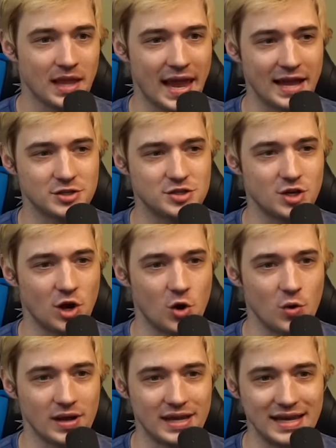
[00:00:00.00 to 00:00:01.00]
And
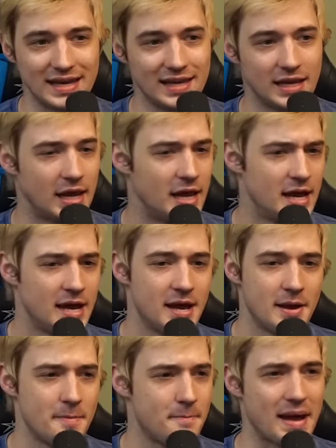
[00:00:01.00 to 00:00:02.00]
so he
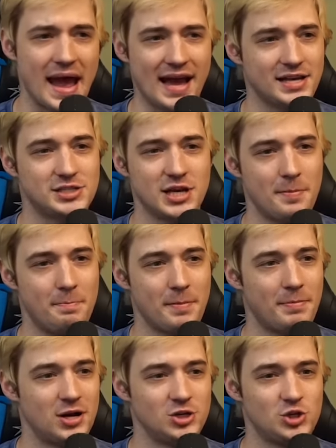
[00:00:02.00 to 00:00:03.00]
packs up a
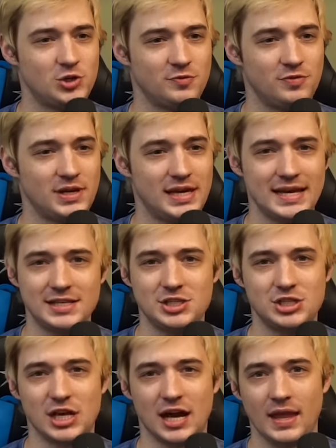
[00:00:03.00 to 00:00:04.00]
bunch of kids'
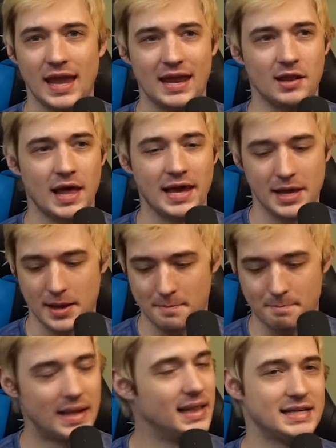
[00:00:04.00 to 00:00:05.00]
stuff in, like, a
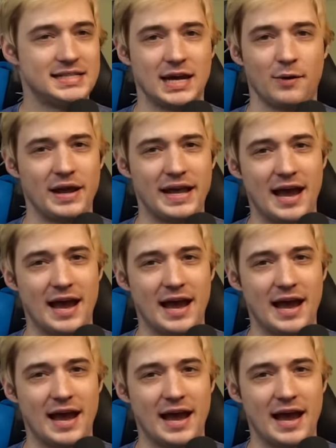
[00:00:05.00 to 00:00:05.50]
military